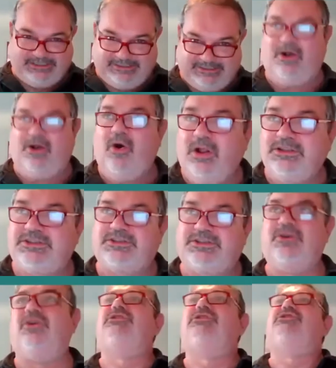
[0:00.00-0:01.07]

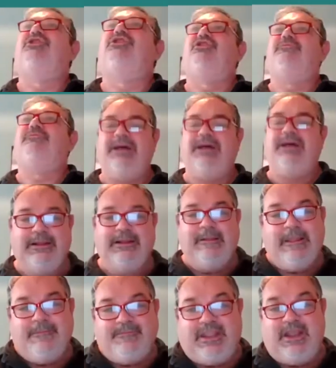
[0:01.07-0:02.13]
also orthonormal,
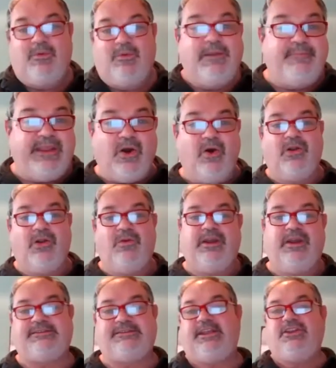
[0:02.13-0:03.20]
there will be
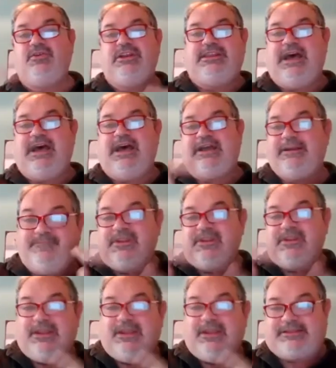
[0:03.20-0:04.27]
always a unitary
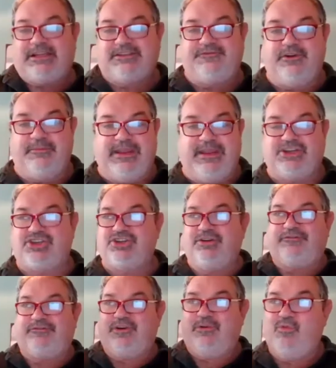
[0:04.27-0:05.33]
transformation
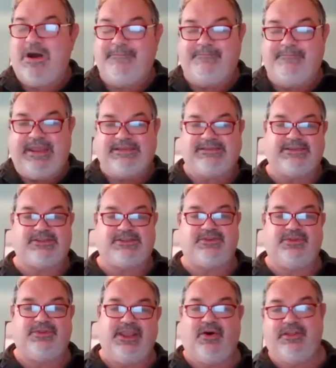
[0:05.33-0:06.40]
from one basis to
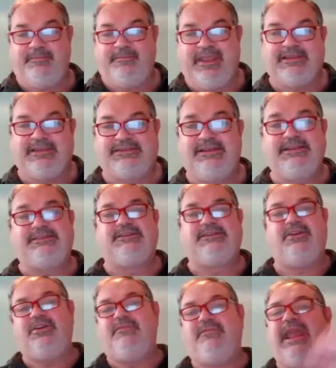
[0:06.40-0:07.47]
the other basis. So
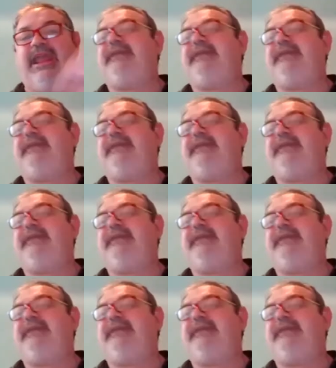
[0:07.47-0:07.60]
you make